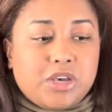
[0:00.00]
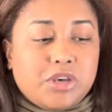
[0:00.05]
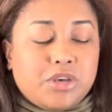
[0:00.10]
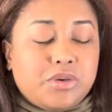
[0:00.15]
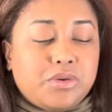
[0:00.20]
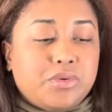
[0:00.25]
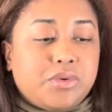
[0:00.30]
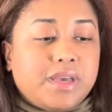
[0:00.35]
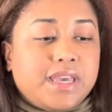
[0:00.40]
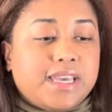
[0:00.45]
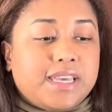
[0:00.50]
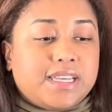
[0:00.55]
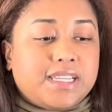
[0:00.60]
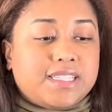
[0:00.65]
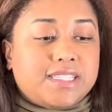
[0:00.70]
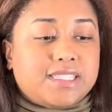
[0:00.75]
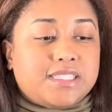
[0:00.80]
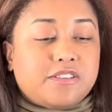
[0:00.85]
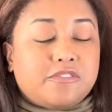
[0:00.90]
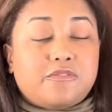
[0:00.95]
who
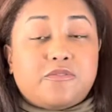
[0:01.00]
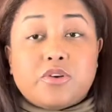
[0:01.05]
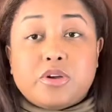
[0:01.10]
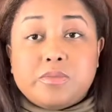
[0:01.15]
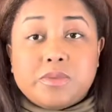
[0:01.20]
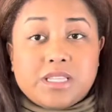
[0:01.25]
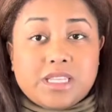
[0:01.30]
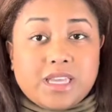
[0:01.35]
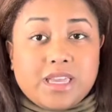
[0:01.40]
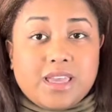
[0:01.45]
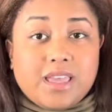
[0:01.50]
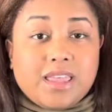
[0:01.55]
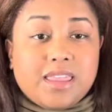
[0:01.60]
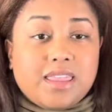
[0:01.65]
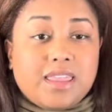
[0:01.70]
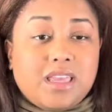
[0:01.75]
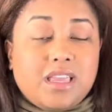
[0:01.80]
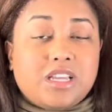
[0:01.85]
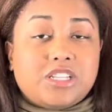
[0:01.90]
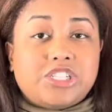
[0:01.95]
is formerly
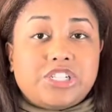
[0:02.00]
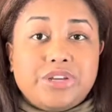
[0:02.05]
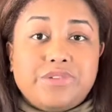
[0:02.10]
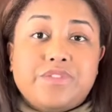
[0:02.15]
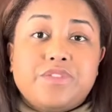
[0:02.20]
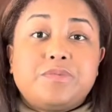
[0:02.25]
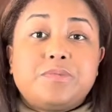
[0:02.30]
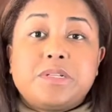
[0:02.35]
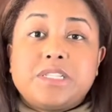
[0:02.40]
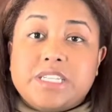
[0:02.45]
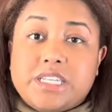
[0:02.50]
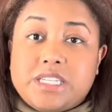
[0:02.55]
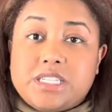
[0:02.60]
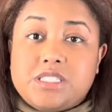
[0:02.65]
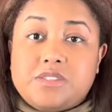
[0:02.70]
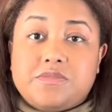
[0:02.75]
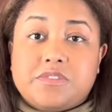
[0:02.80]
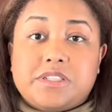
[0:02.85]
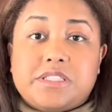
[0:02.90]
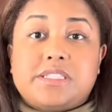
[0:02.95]
the chief of police
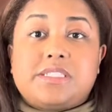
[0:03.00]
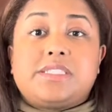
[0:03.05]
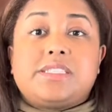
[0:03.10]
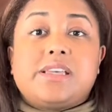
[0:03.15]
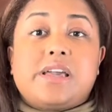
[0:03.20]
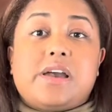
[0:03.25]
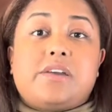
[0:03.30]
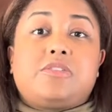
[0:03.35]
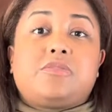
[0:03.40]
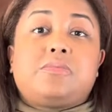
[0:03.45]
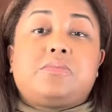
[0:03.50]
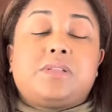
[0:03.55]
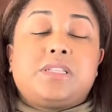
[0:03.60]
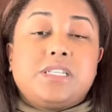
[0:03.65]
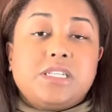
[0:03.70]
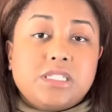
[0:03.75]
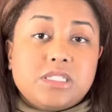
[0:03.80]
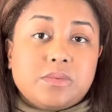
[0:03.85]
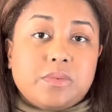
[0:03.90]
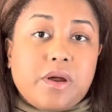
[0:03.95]
for the Seattle
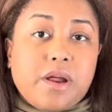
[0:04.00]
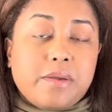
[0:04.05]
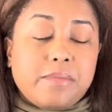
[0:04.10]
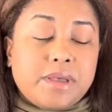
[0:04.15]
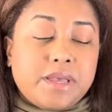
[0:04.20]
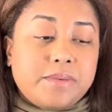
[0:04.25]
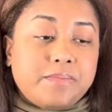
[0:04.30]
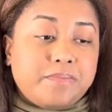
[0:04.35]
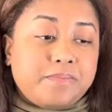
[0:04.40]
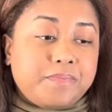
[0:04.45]
Police Department.